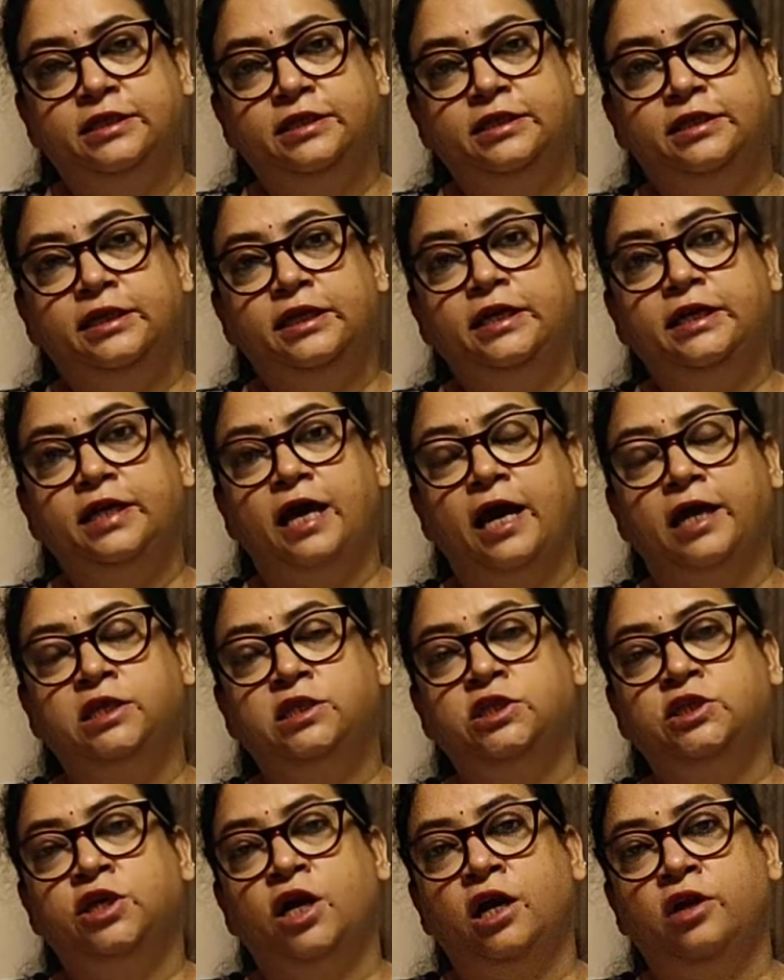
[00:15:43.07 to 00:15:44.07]

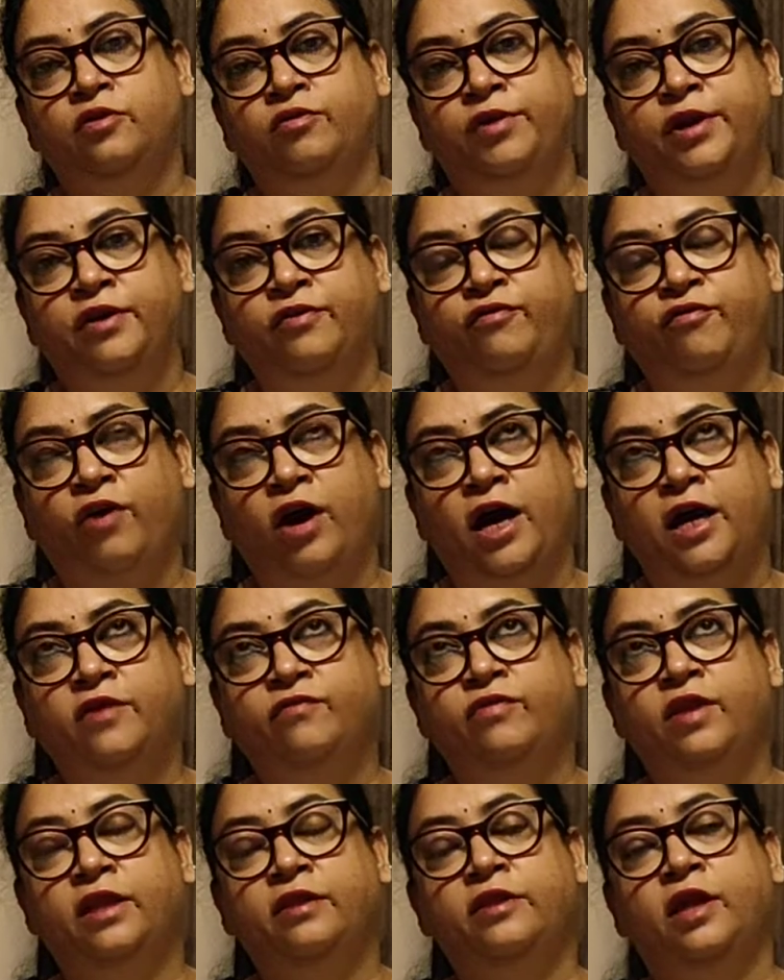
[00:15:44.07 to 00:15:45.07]
He started
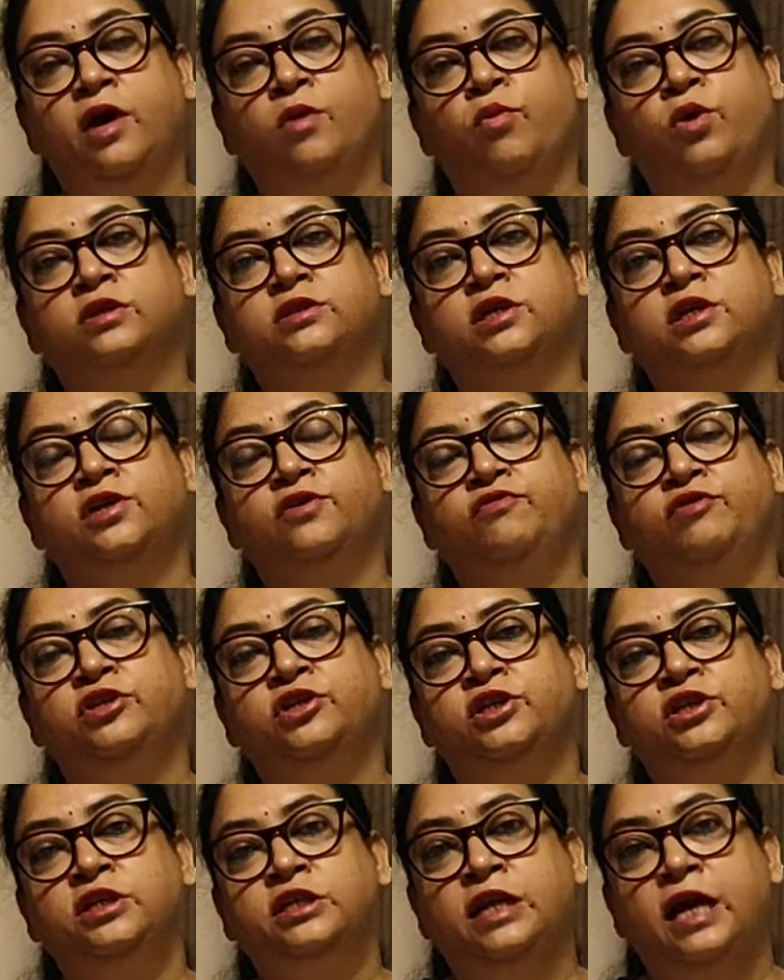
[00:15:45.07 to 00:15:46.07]
it in
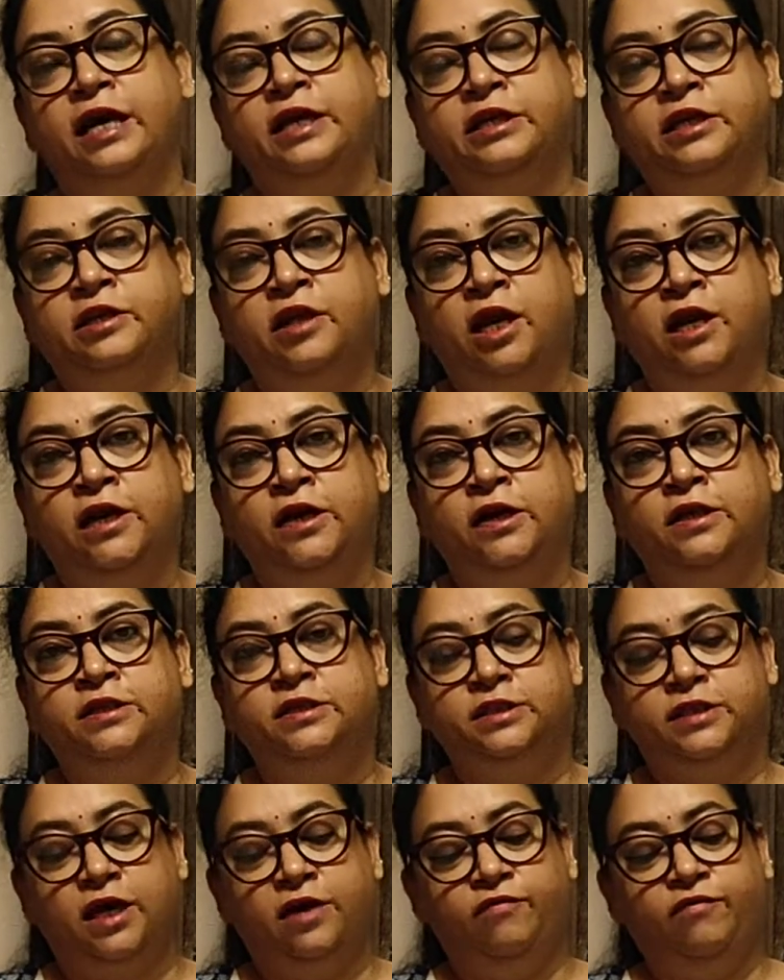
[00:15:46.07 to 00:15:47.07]
1905, then
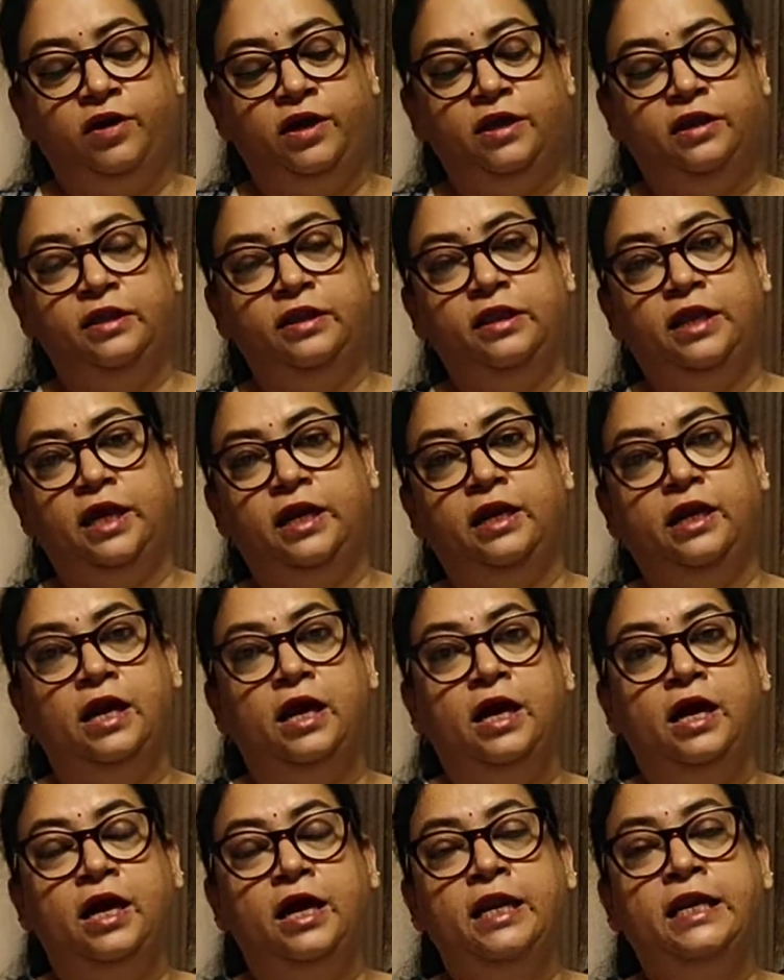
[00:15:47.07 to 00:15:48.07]
there was a revision in
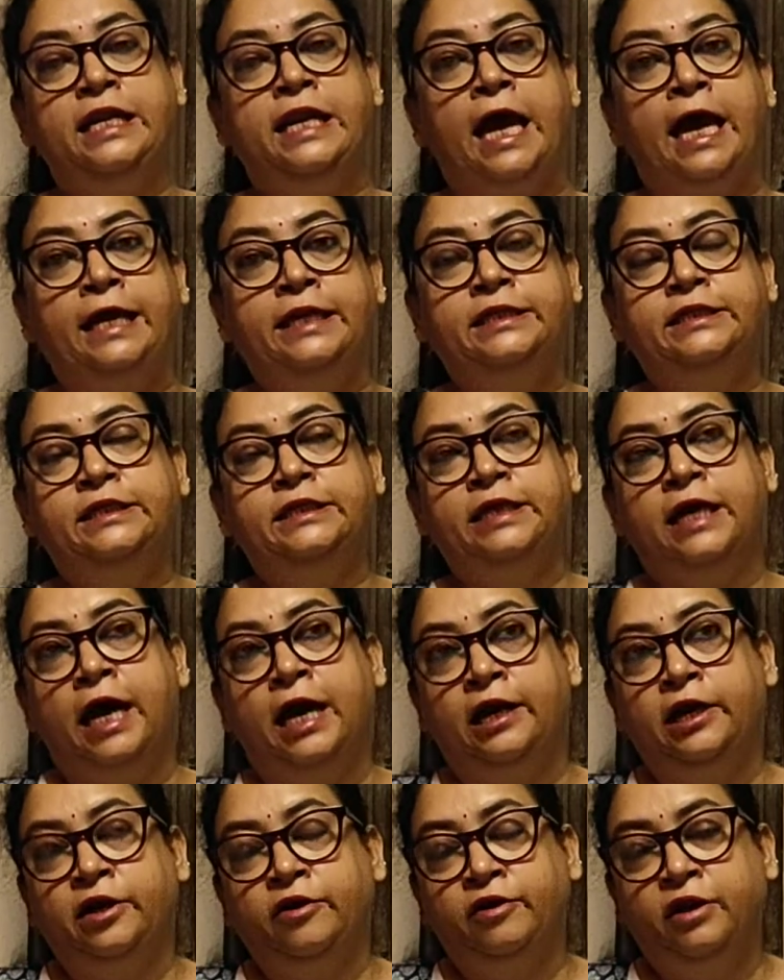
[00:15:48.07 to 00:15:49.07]

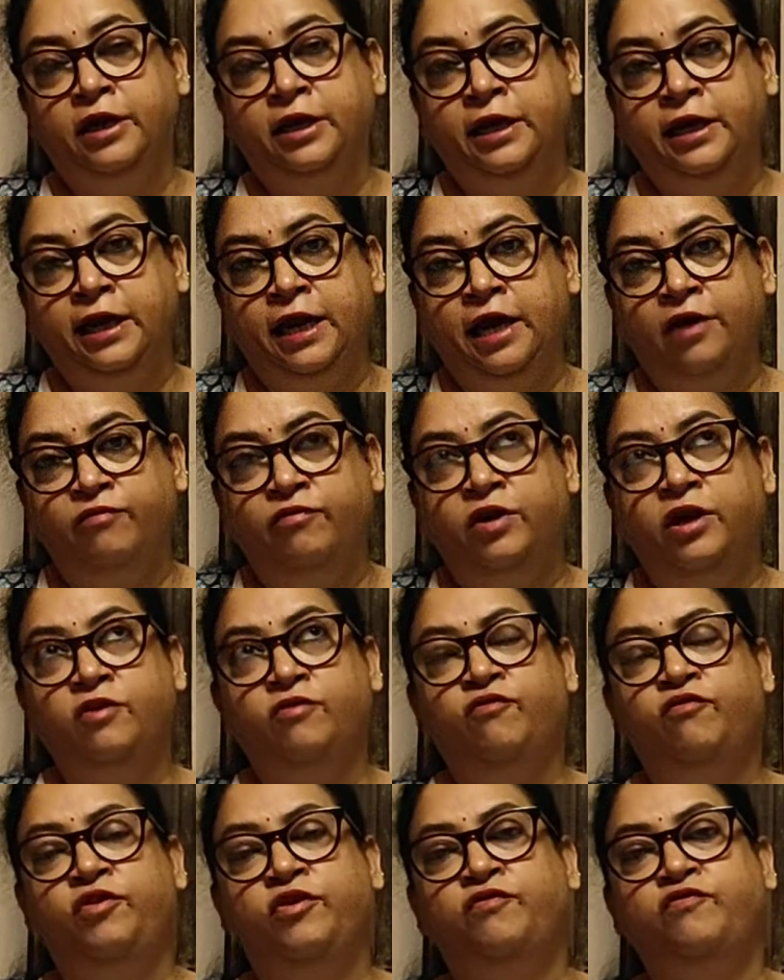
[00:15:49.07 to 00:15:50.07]
1907, then
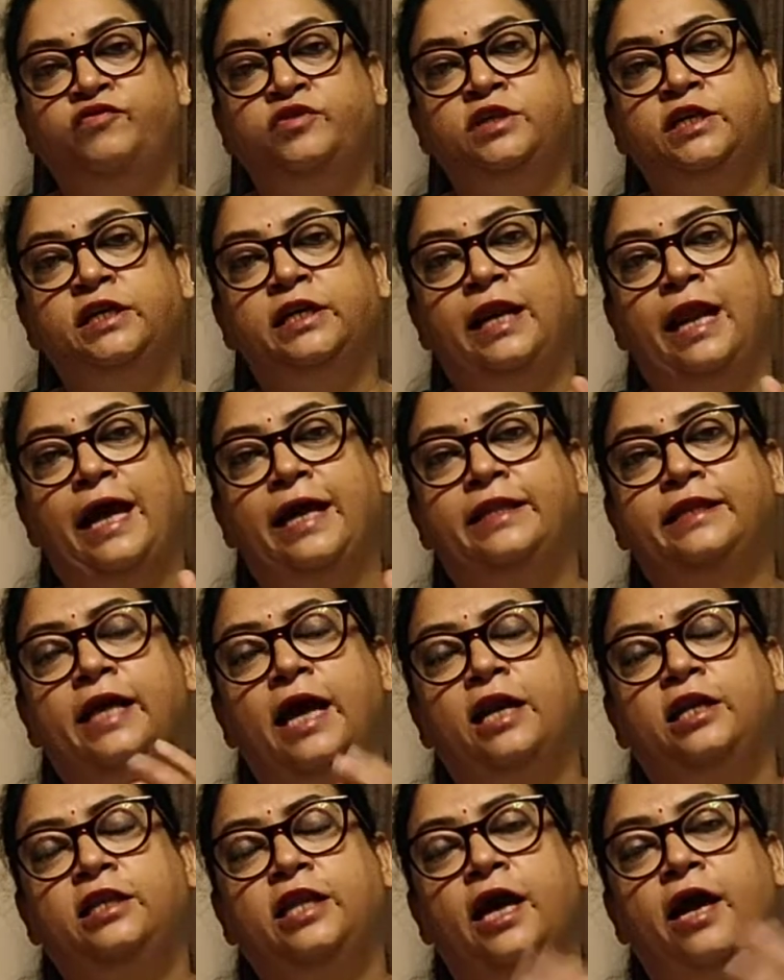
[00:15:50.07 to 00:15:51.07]

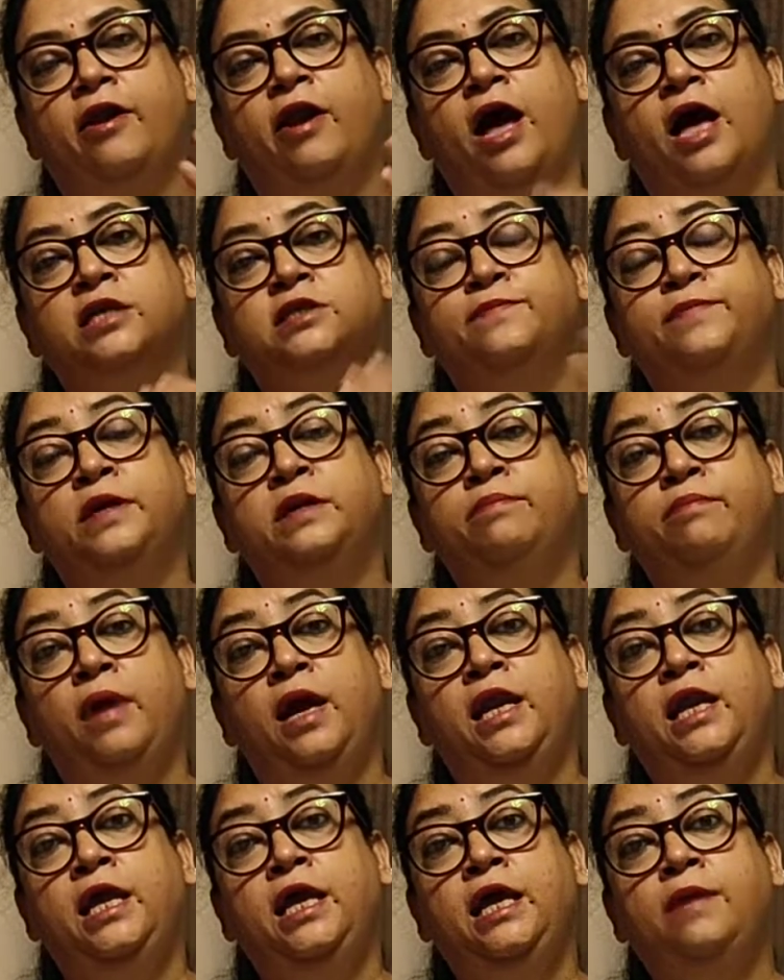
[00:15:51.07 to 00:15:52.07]
1911,
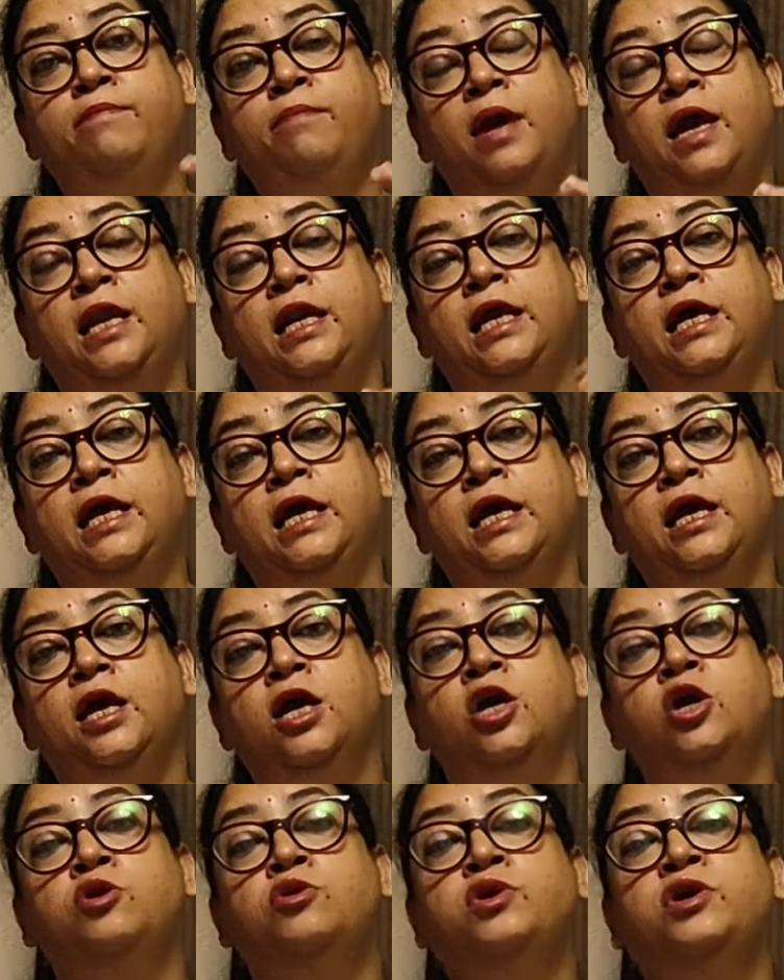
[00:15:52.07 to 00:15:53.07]
15, like that
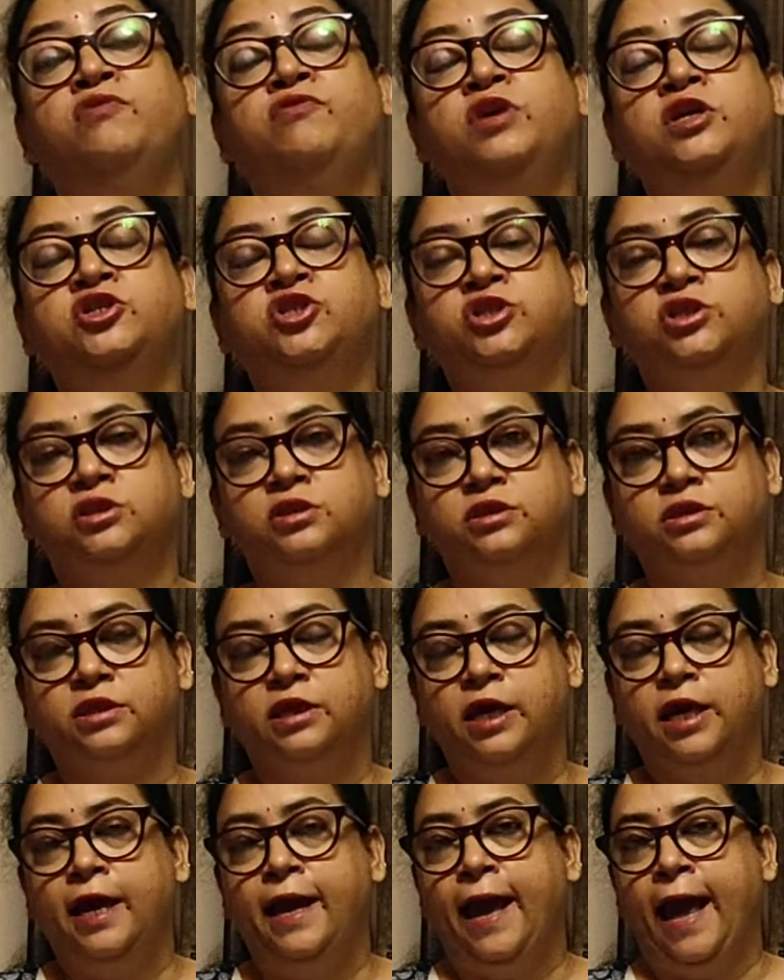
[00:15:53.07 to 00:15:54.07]
there has been
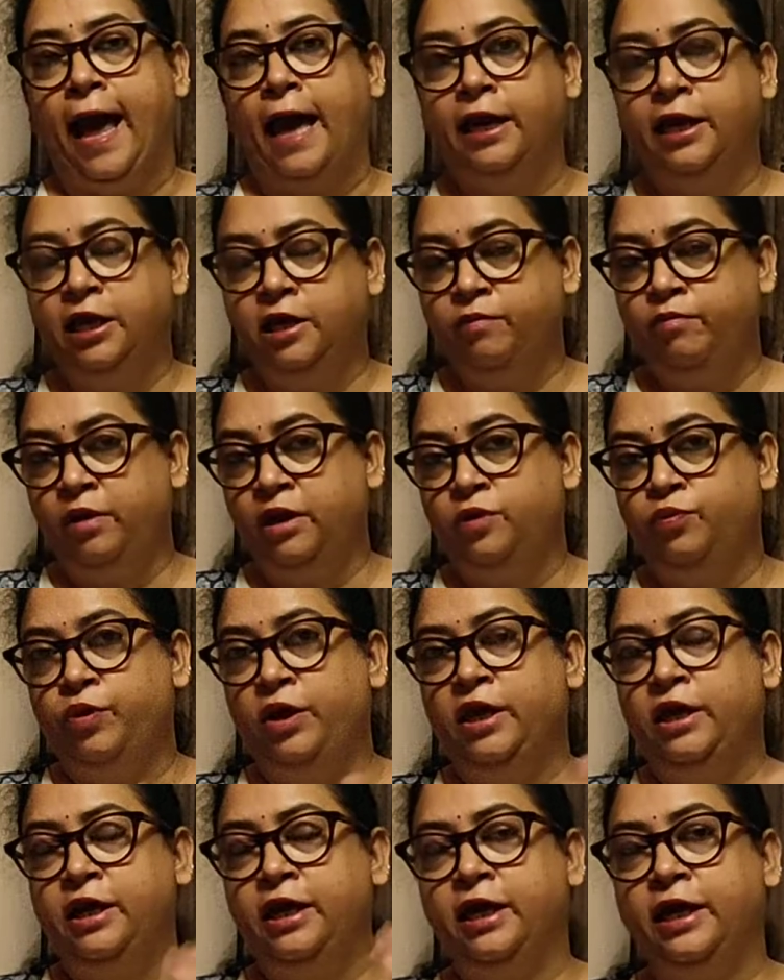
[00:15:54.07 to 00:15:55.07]
many
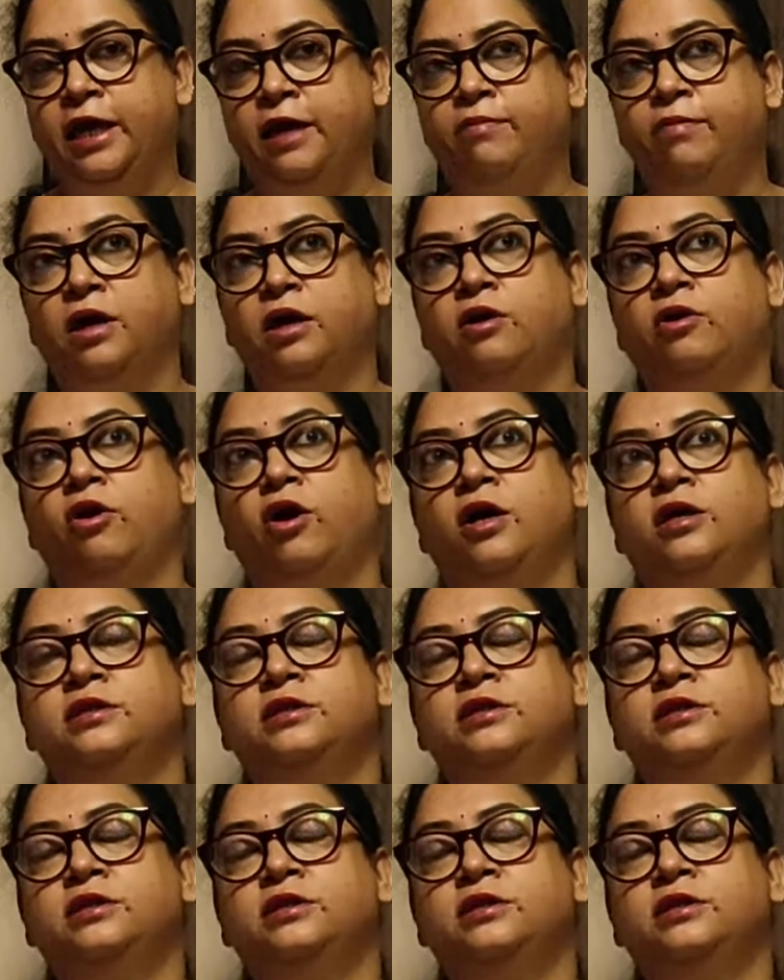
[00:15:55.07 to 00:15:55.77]
revisions,